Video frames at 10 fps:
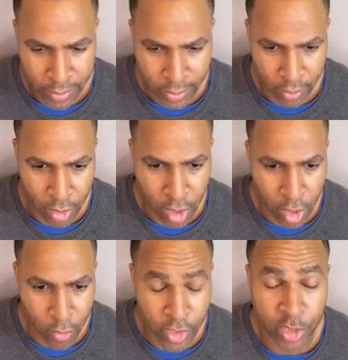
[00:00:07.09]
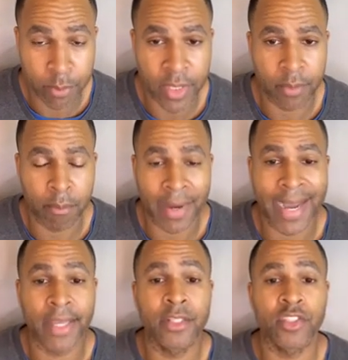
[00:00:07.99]
an encouragement
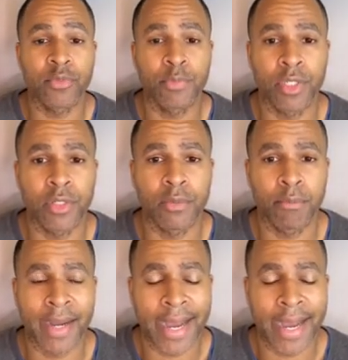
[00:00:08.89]
by His Spirit,